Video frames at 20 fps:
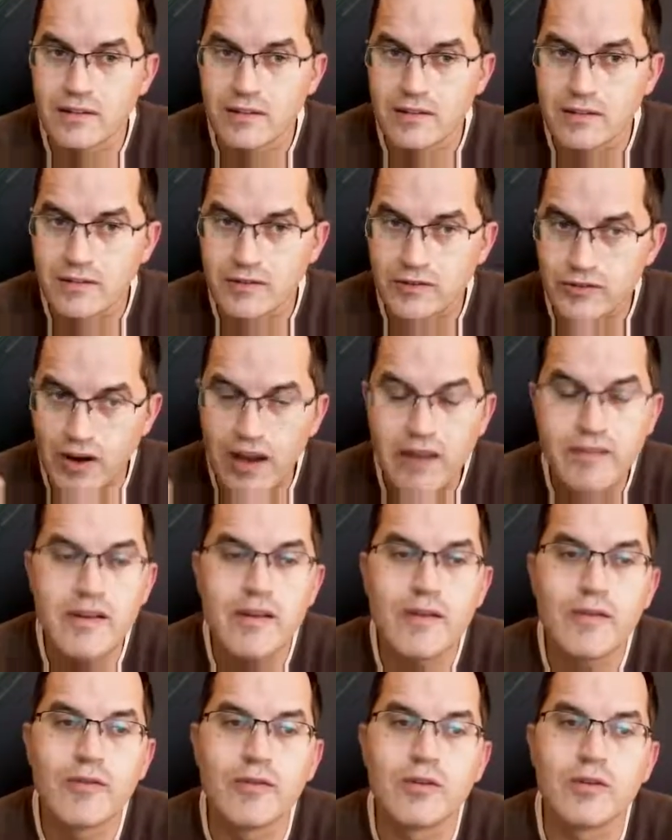driving
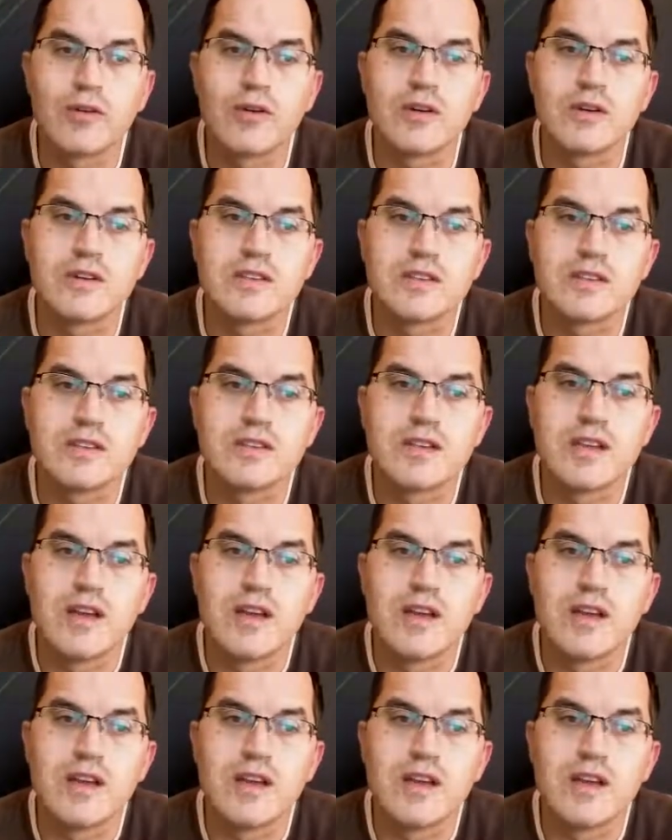force